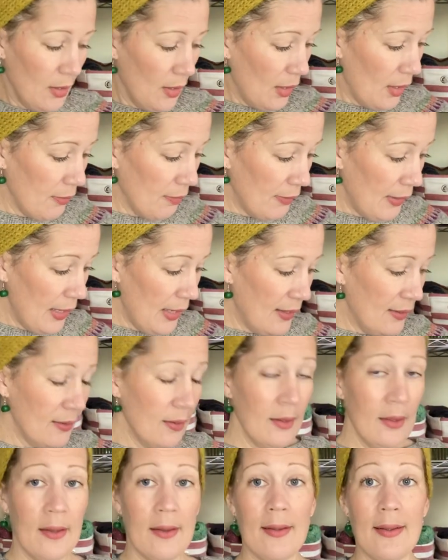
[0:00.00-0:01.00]
And then
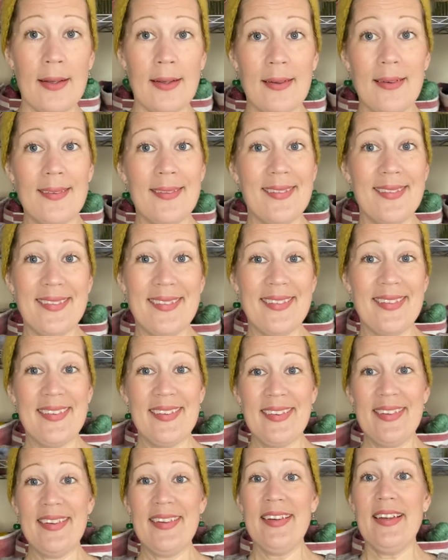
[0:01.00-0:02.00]

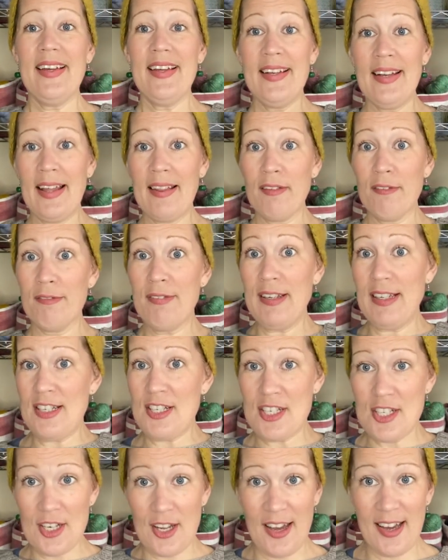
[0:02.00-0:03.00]
Another
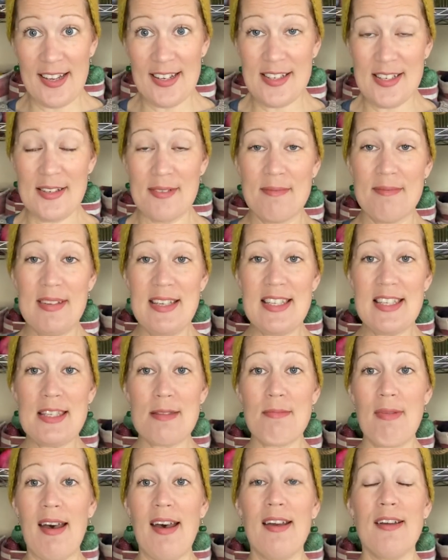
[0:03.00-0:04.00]
finished item is
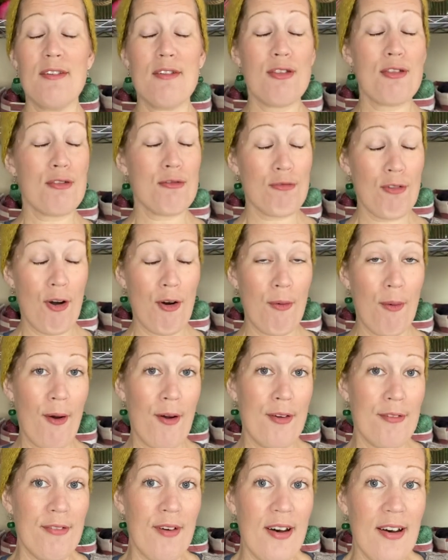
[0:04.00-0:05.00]
my
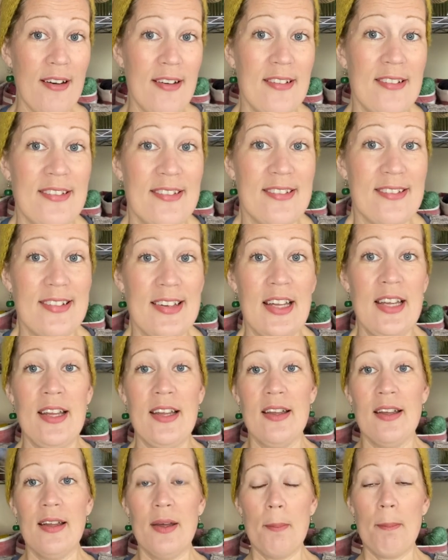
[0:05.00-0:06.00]
Throwover
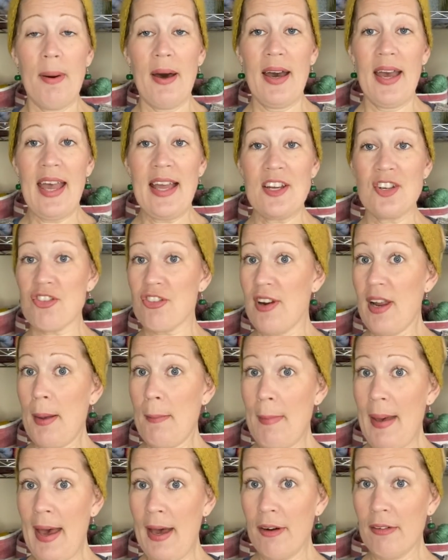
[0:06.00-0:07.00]
by Andrea
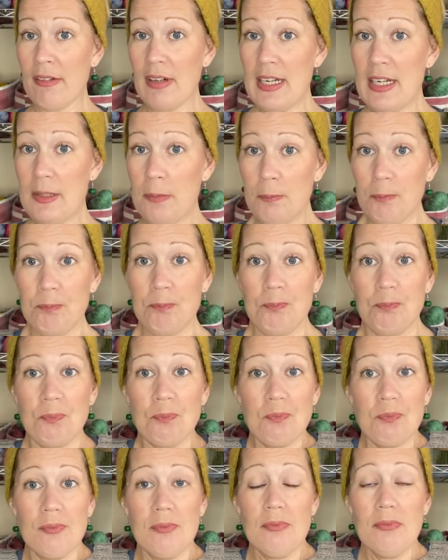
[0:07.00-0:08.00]
Mowry,
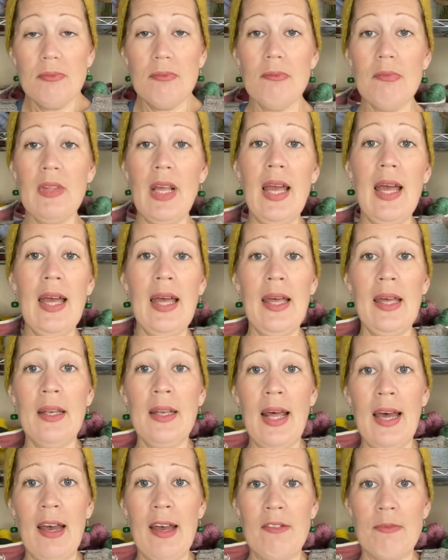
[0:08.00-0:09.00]
And
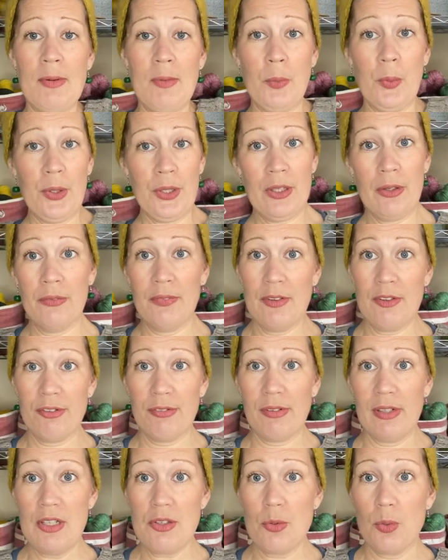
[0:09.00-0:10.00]
I have been working on this for
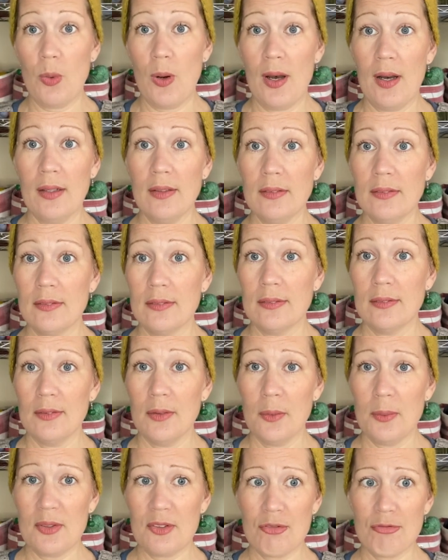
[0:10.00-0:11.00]
a little while.
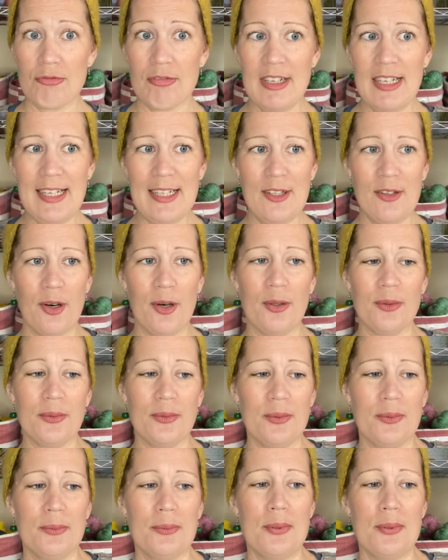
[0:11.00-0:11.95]
Oh, it's really cold.